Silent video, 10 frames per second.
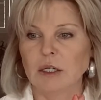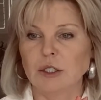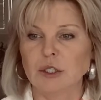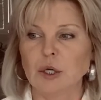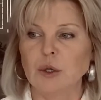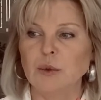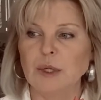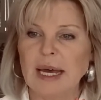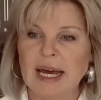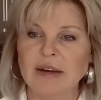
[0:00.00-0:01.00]
So
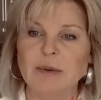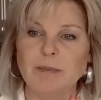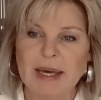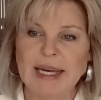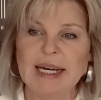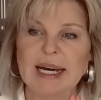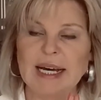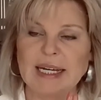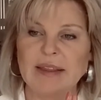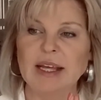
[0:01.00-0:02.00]
you have a main
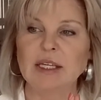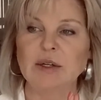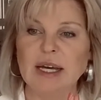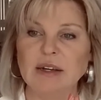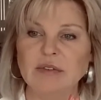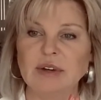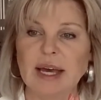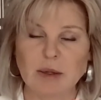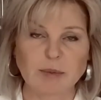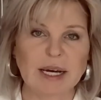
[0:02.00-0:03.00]
guide, and then you have
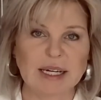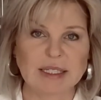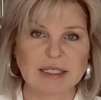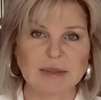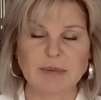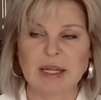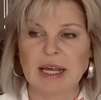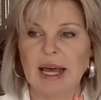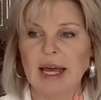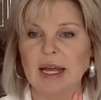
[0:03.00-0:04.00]
help guides.
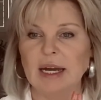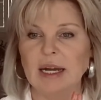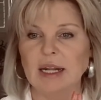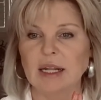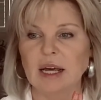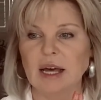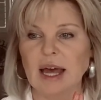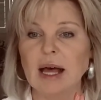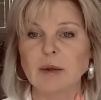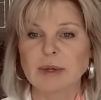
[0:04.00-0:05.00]
And
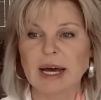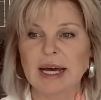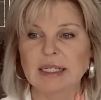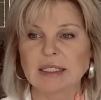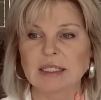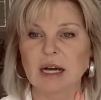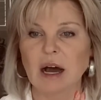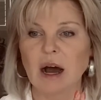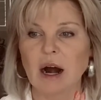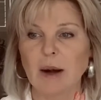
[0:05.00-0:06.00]
help guides
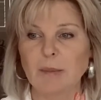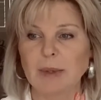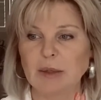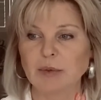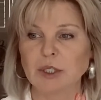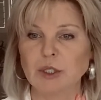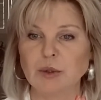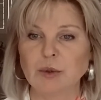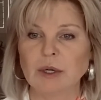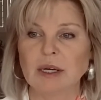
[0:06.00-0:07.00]
are people
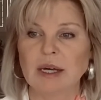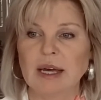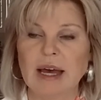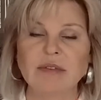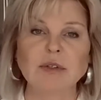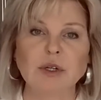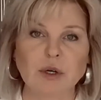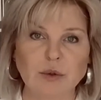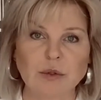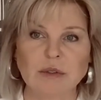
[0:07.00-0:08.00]
you have
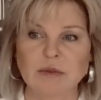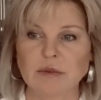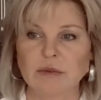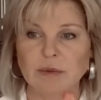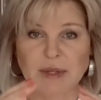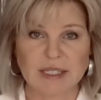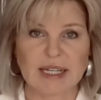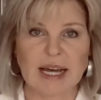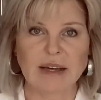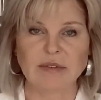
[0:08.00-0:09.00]
known from this
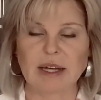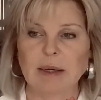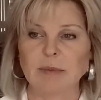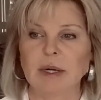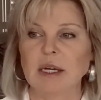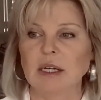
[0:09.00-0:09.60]
lifetime.